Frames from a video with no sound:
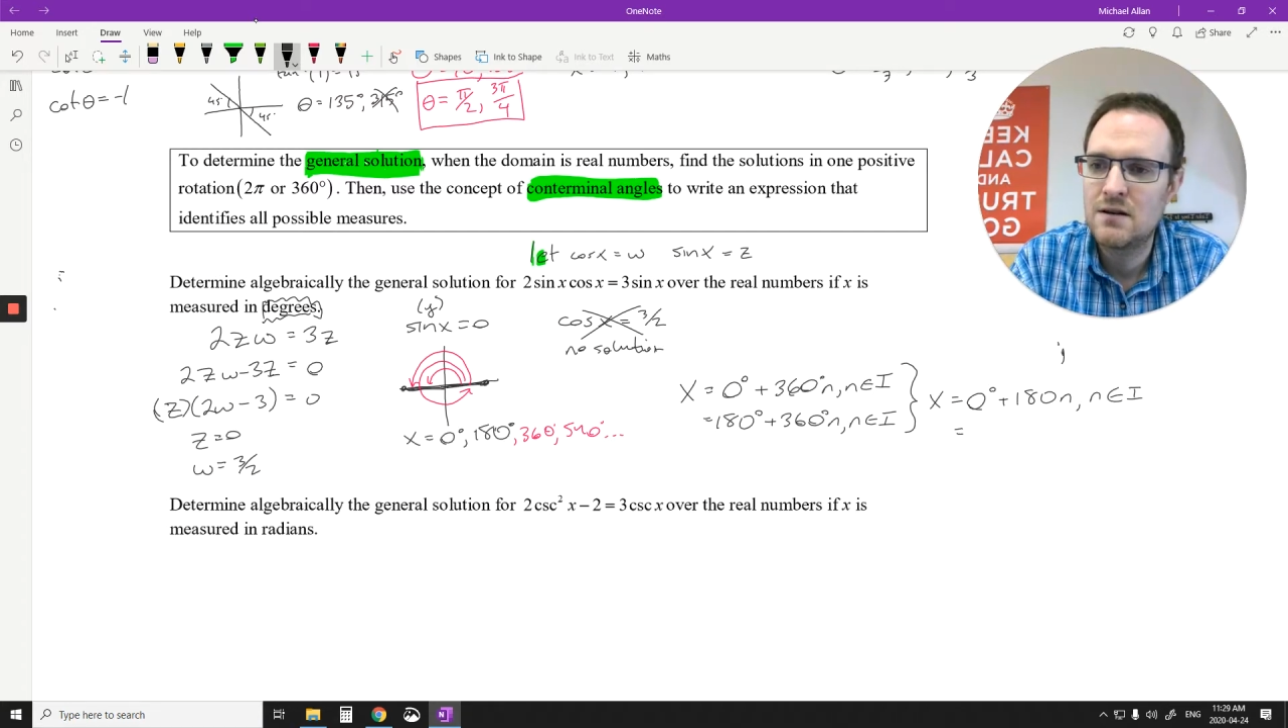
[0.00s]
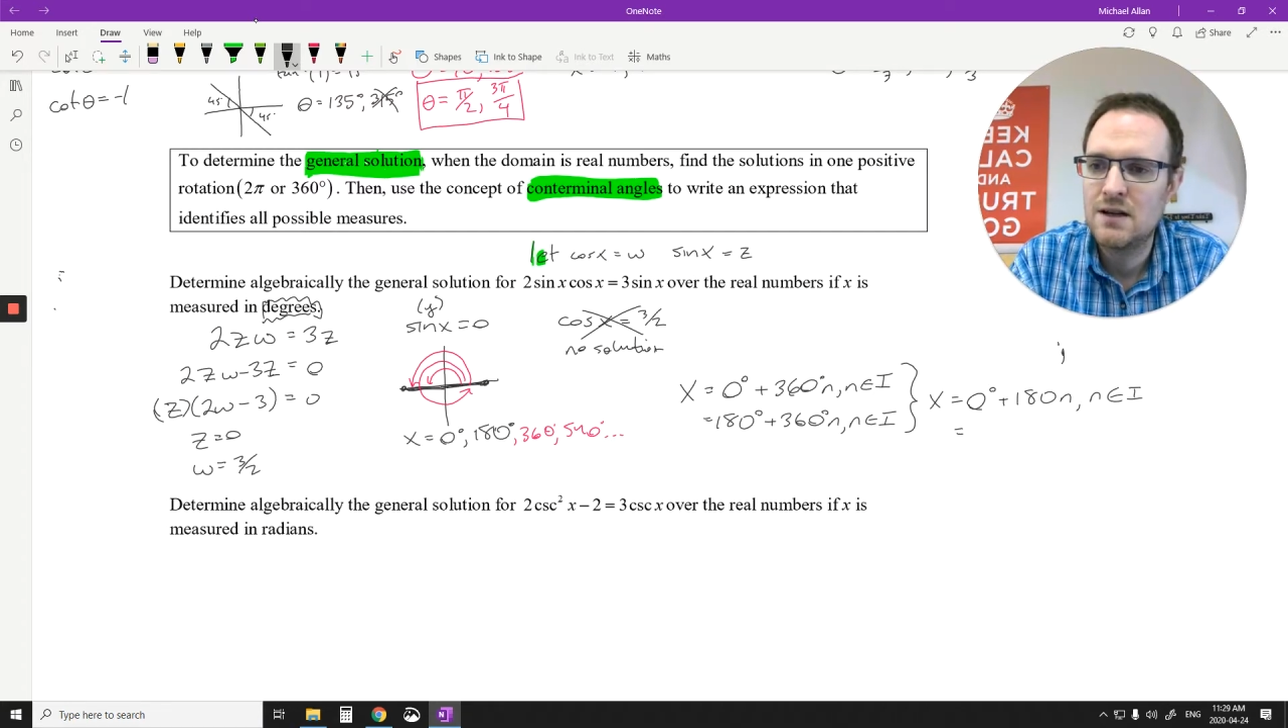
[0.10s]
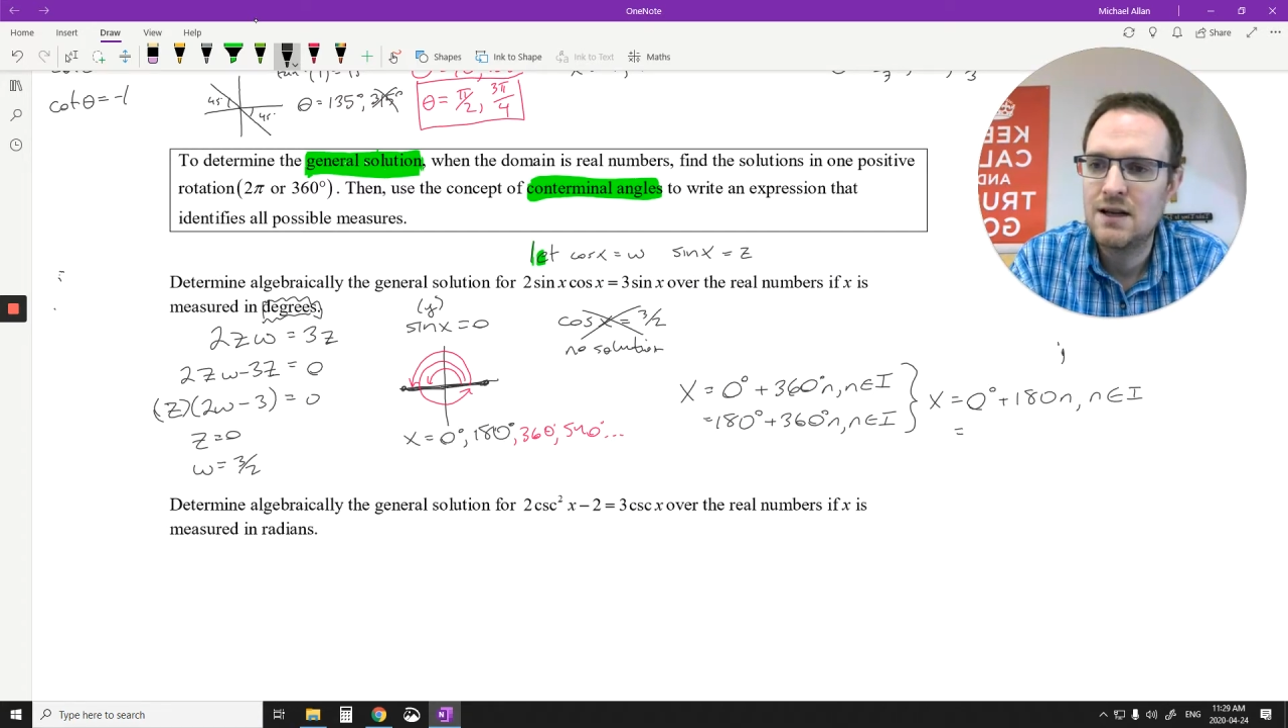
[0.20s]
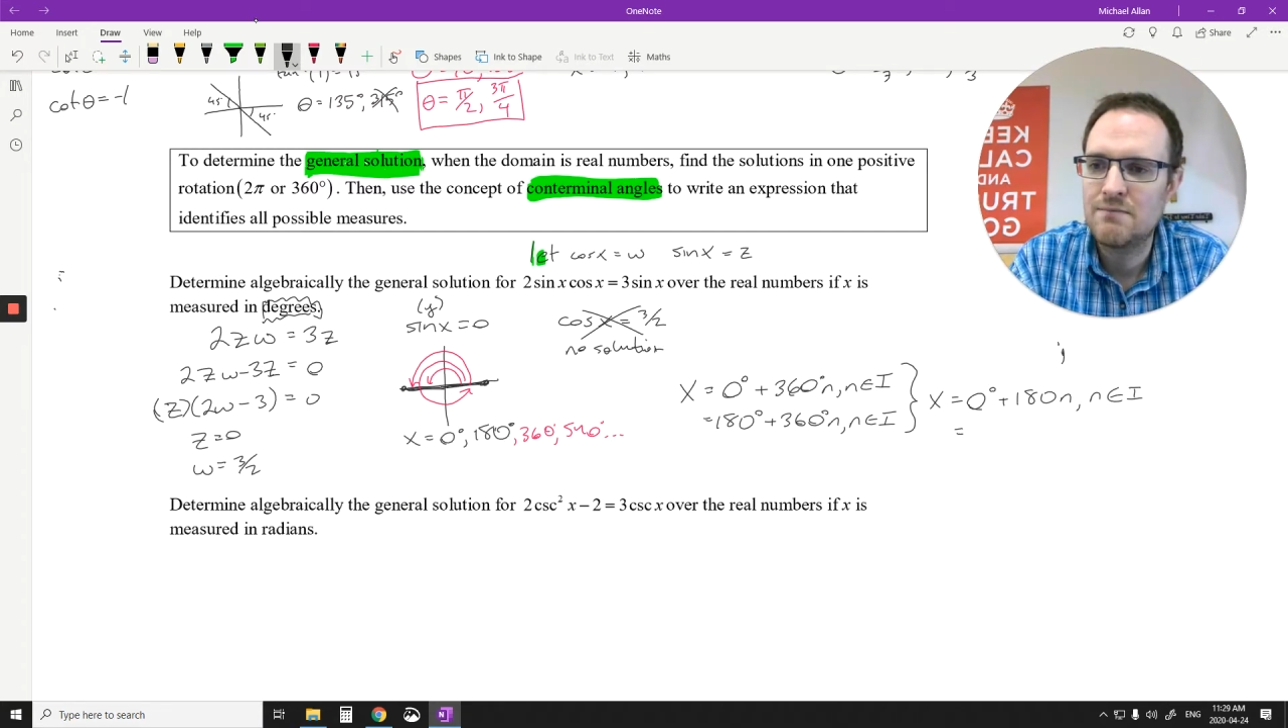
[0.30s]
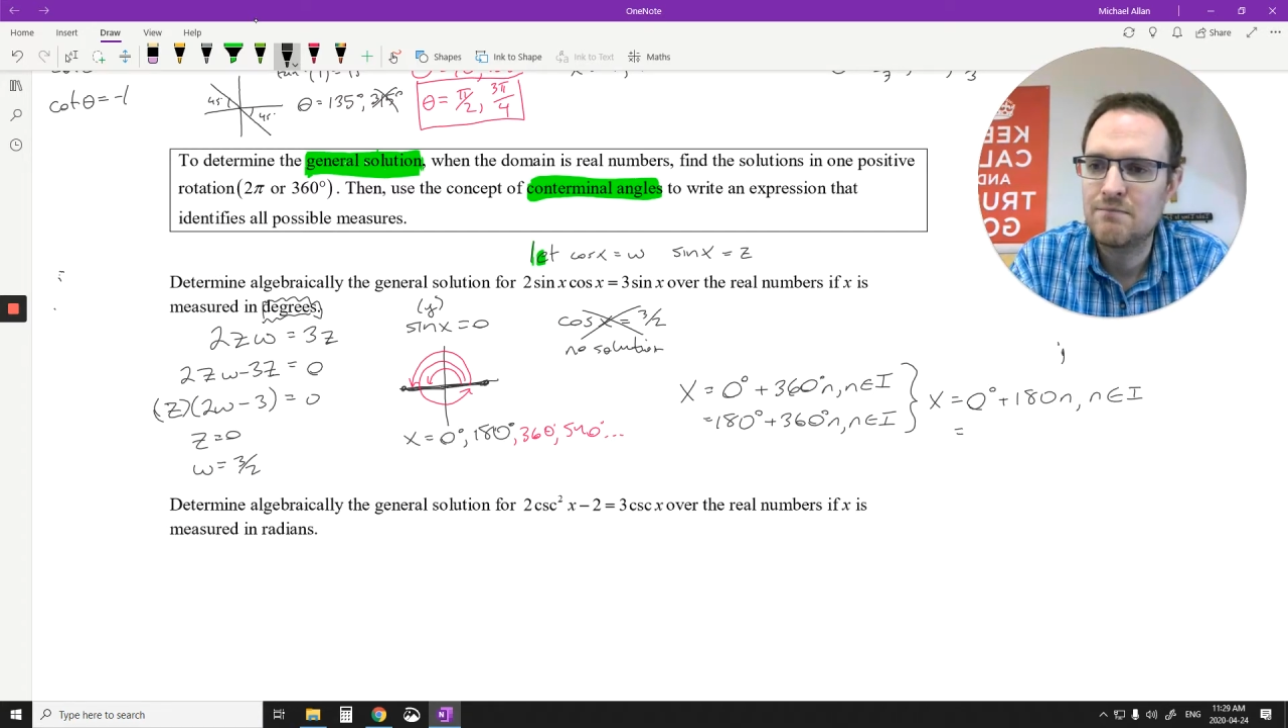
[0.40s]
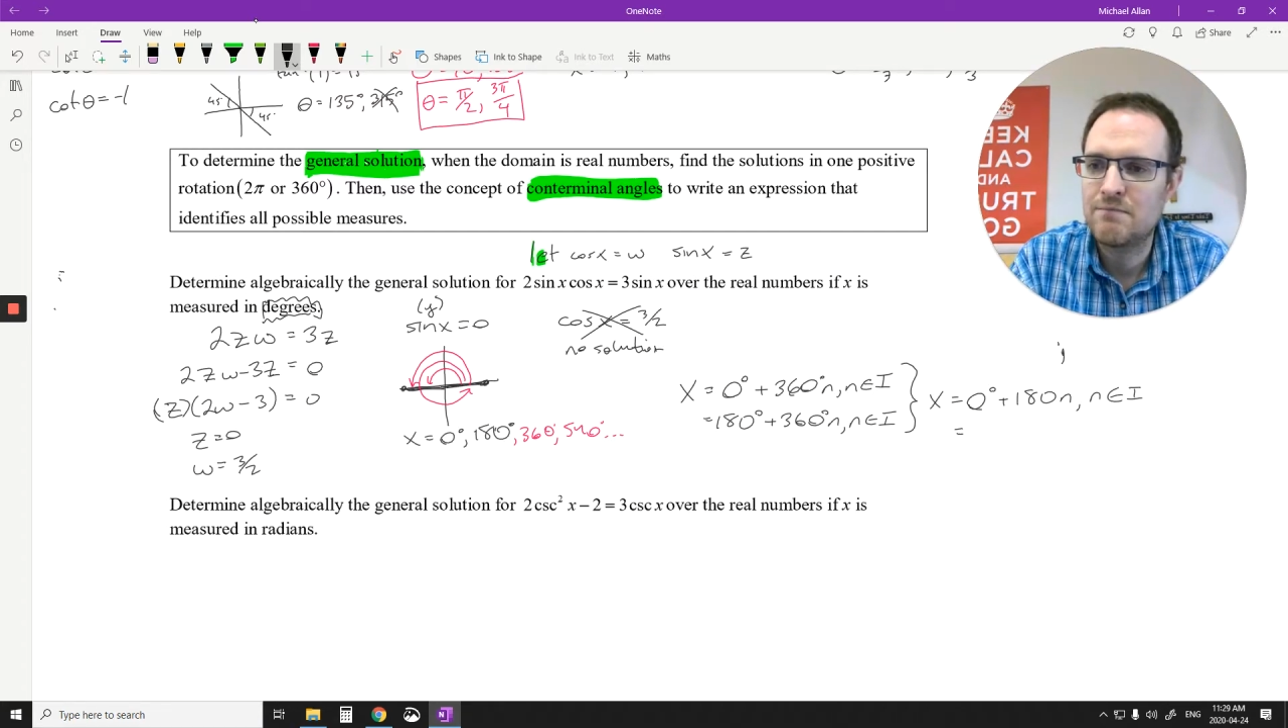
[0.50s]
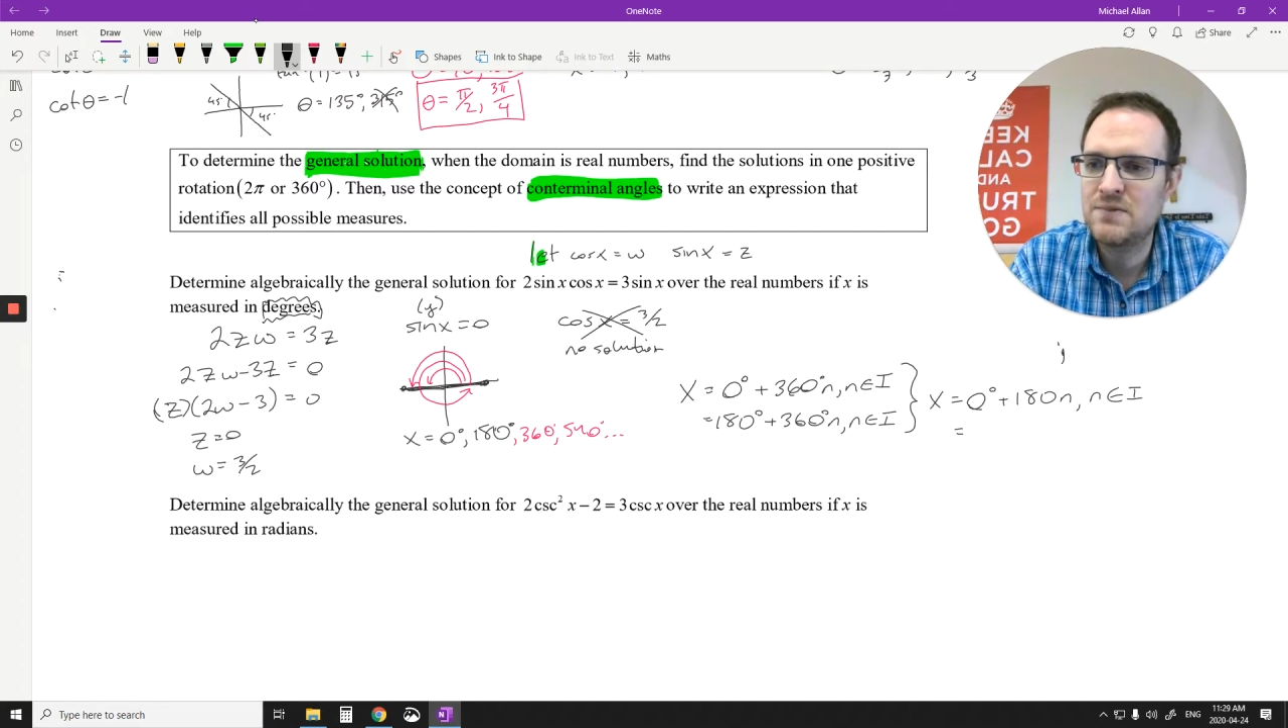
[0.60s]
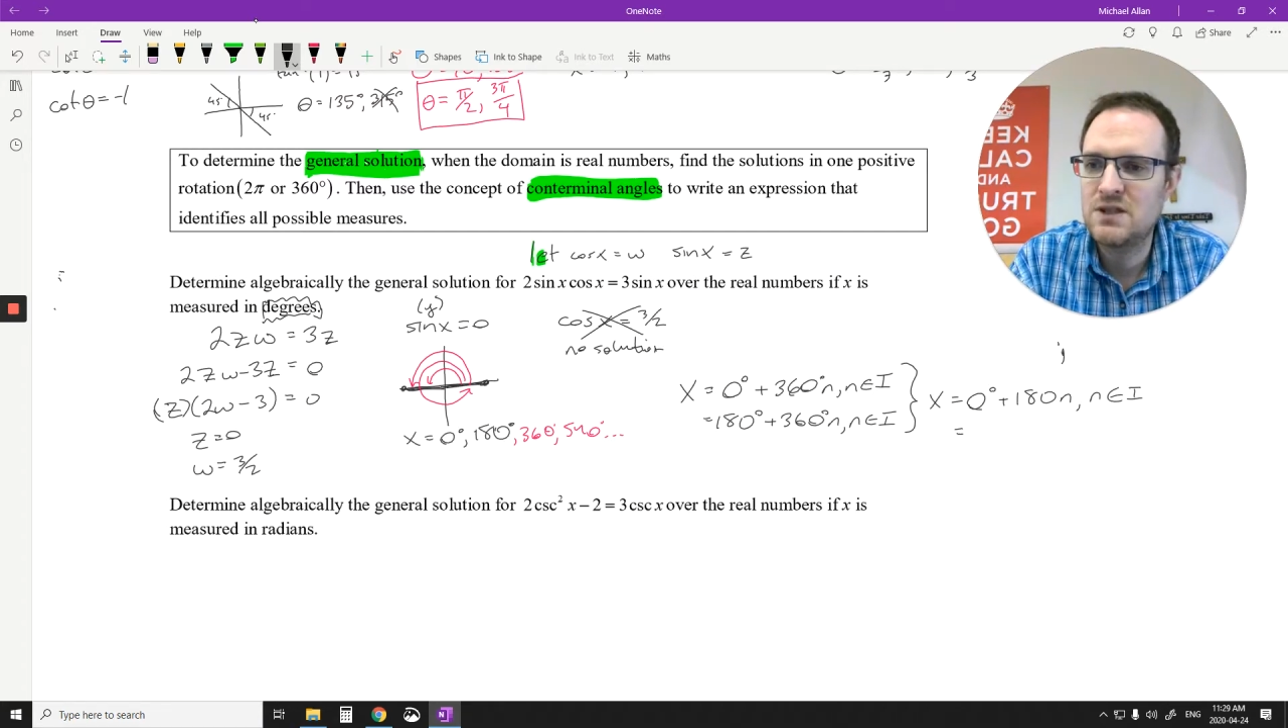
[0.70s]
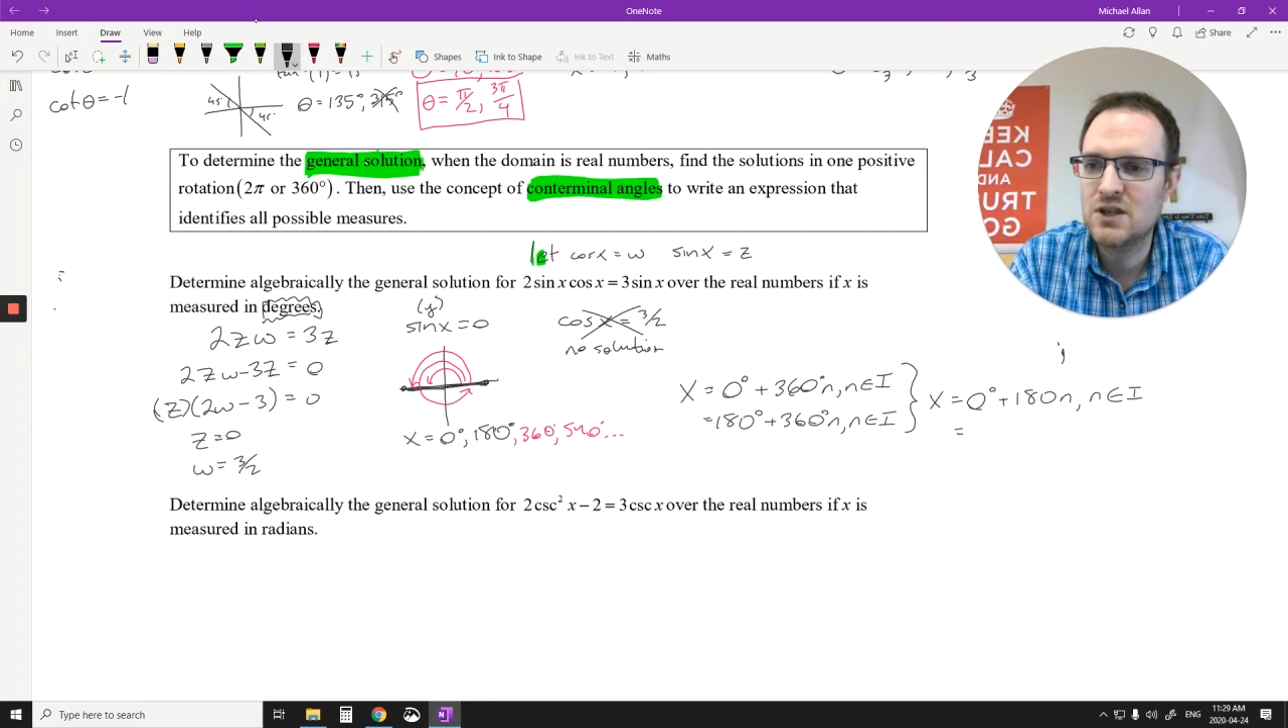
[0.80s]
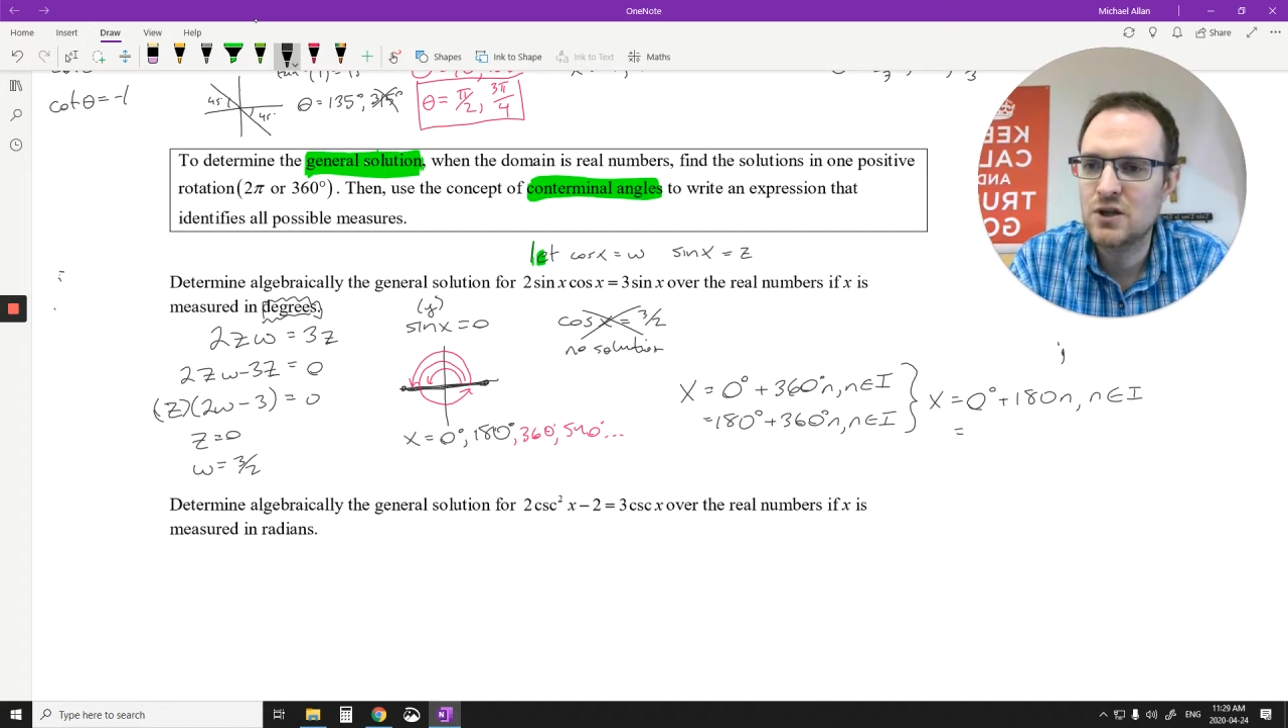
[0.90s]
And
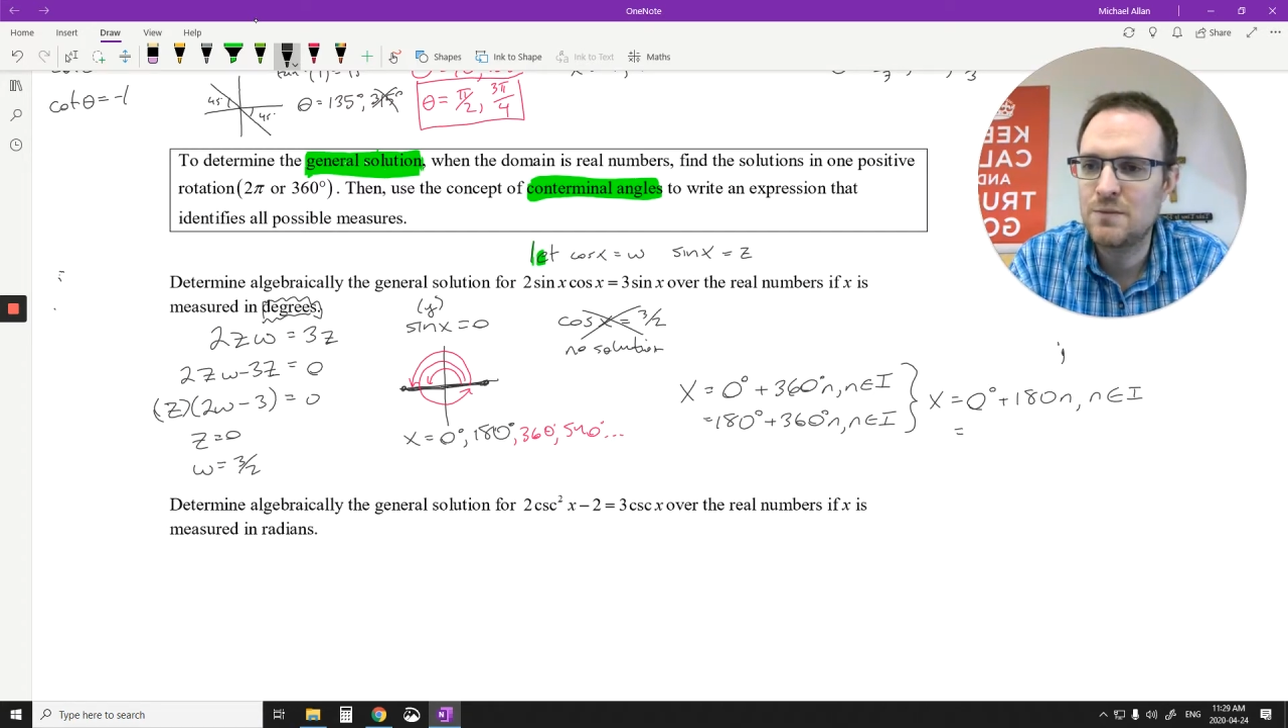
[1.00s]
0